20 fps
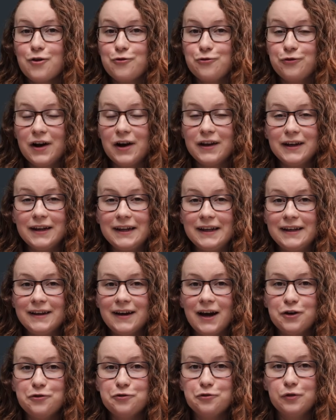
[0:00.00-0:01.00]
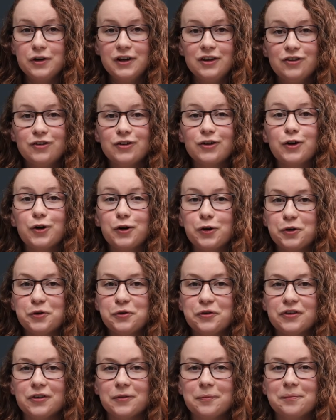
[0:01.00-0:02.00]
Finally, I've reached a
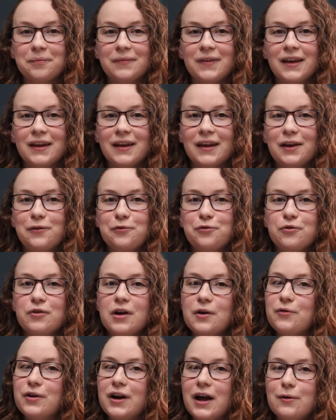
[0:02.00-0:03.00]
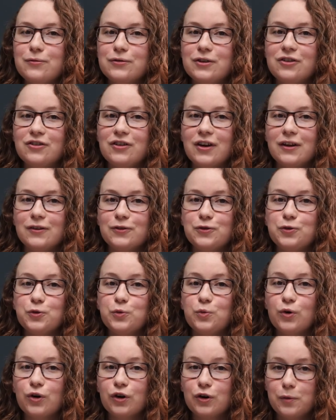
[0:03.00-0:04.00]
conclusion. If you ever have the chance to
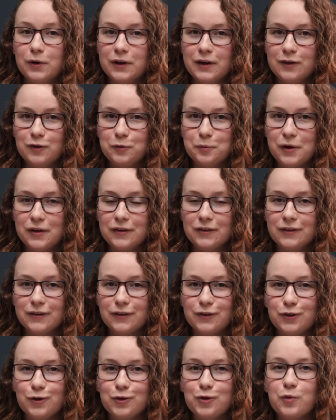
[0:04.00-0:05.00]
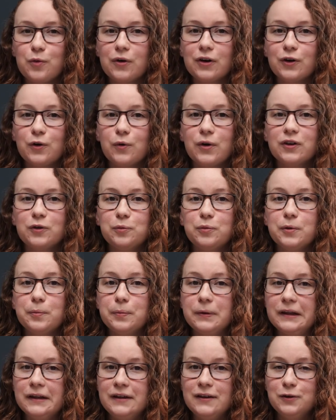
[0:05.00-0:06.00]
work with these pencils, you are going to be
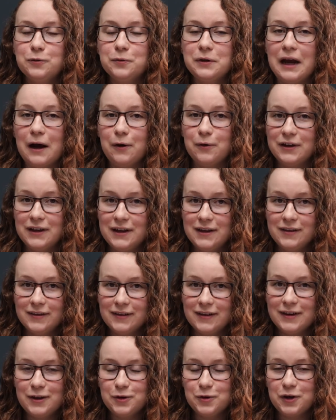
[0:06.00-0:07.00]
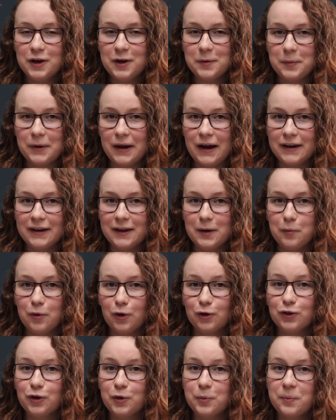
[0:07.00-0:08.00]
pleased with how easily you can apply them
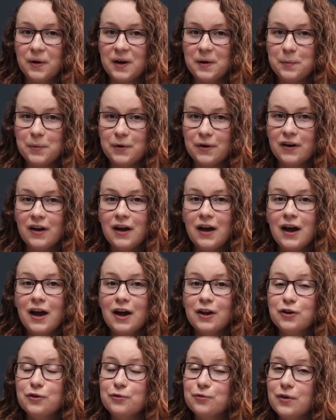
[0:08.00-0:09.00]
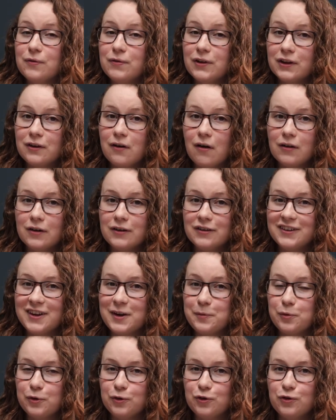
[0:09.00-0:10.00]
on your paper, the vivid colors
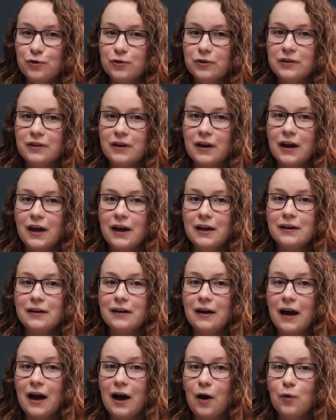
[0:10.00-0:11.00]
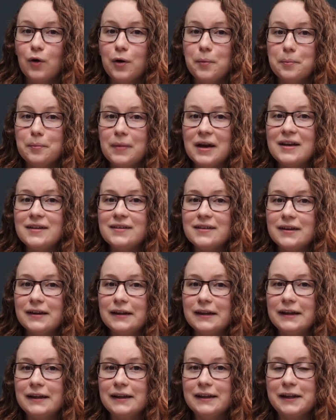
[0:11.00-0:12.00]
they produce, and how
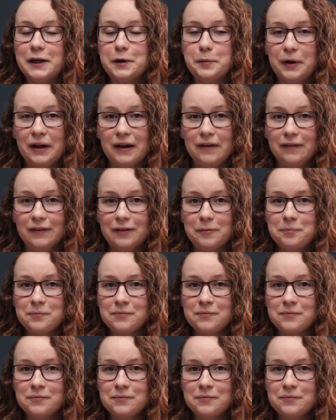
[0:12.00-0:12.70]
amazingly they blend.